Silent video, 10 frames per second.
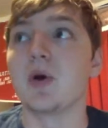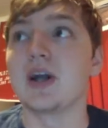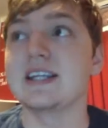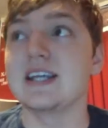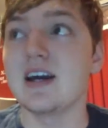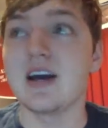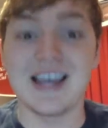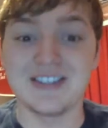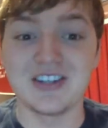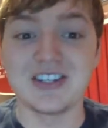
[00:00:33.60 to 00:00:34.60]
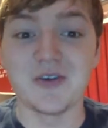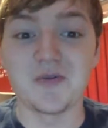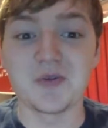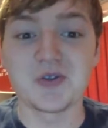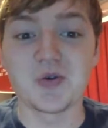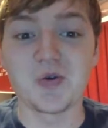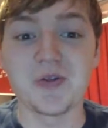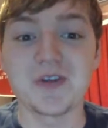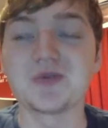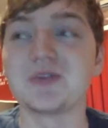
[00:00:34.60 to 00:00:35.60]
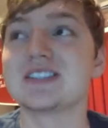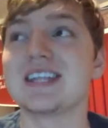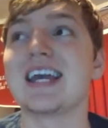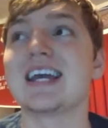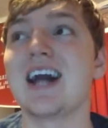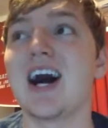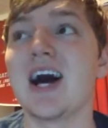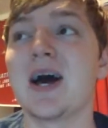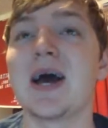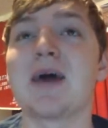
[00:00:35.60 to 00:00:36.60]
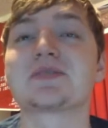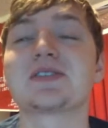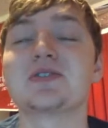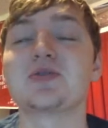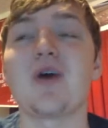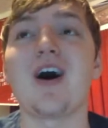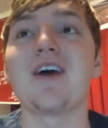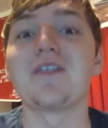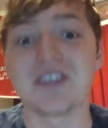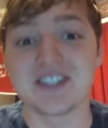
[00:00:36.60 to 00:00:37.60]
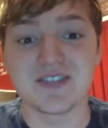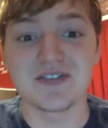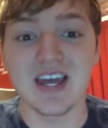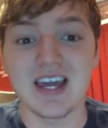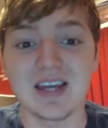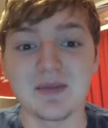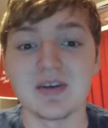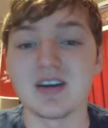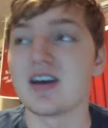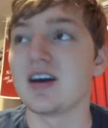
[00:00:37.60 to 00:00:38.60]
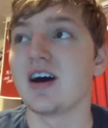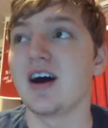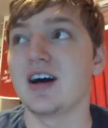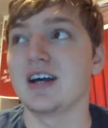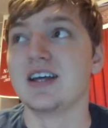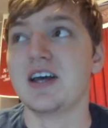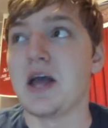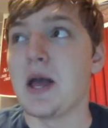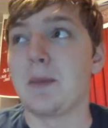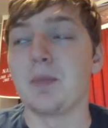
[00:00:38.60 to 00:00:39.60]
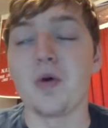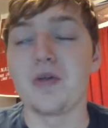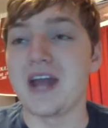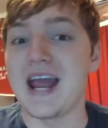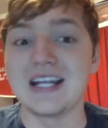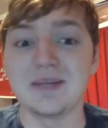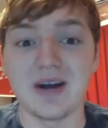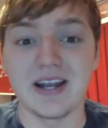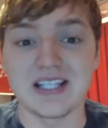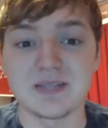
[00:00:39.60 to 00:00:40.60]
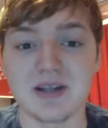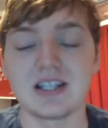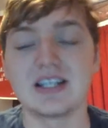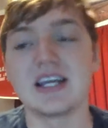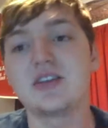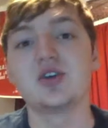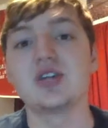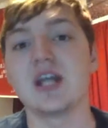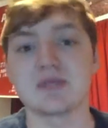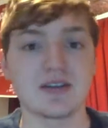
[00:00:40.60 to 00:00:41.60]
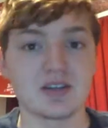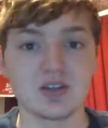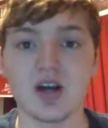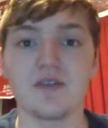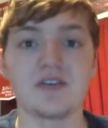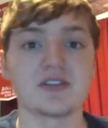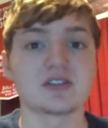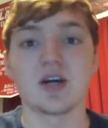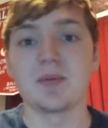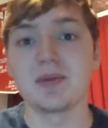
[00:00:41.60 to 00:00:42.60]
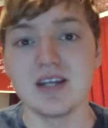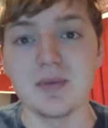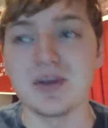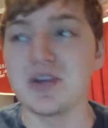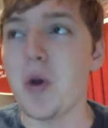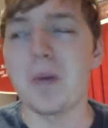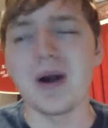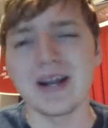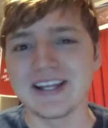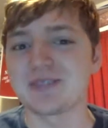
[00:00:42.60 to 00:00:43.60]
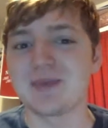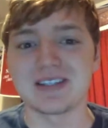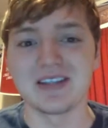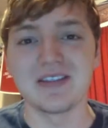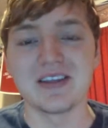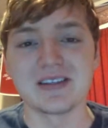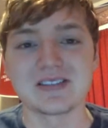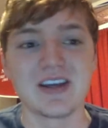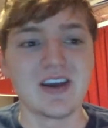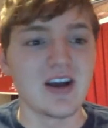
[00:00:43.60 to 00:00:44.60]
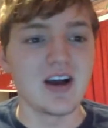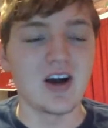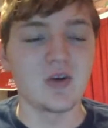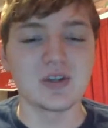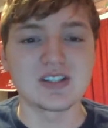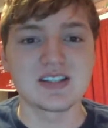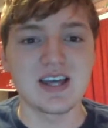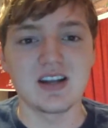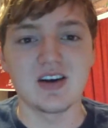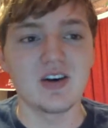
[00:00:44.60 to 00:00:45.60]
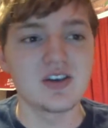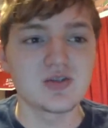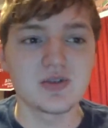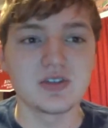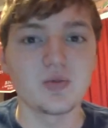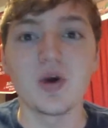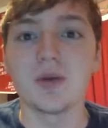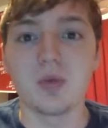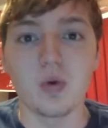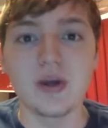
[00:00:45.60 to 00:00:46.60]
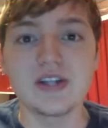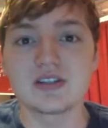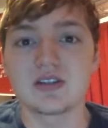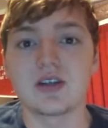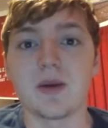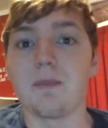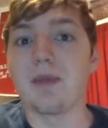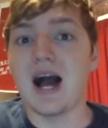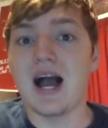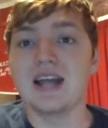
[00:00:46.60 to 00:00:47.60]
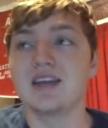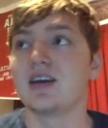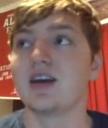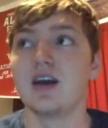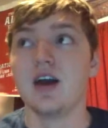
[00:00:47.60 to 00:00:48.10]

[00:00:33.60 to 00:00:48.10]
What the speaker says: But yeah, as you can tell from the score, this was an absolute offensive game, more than anybody expected. Yeah, the two teams had good offenses coming in, but nobody expected this. What's that, 101 points combined?